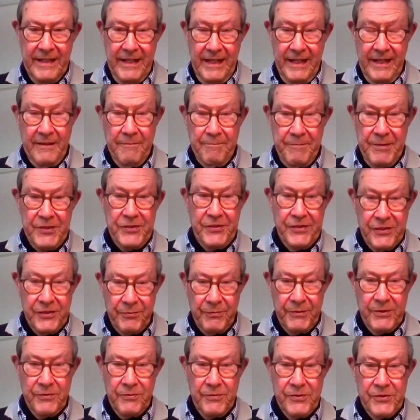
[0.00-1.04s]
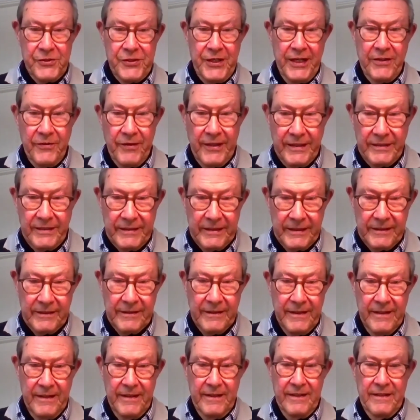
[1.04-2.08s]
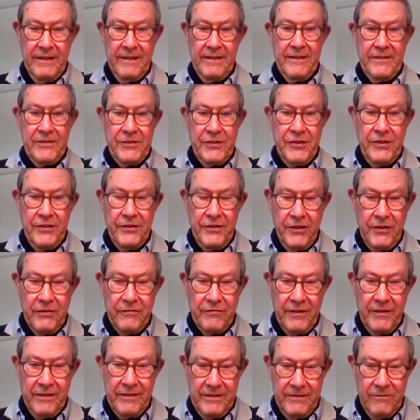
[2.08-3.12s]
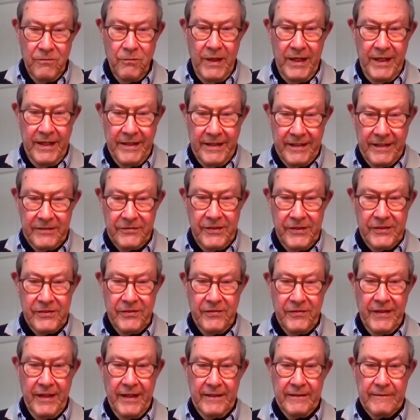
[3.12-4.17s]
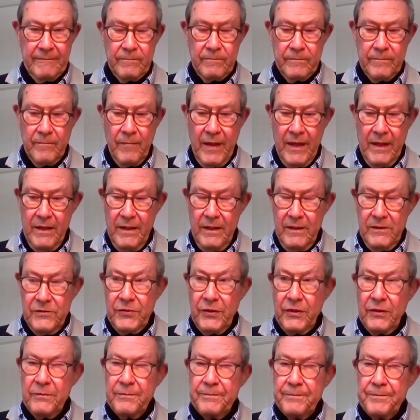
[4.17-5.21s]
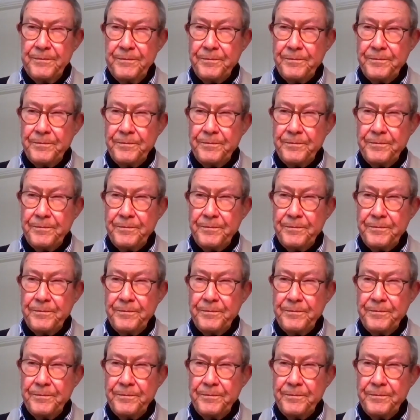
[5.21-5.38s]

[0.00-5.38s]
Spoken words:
and a business which was generating turnover well in excess of that. So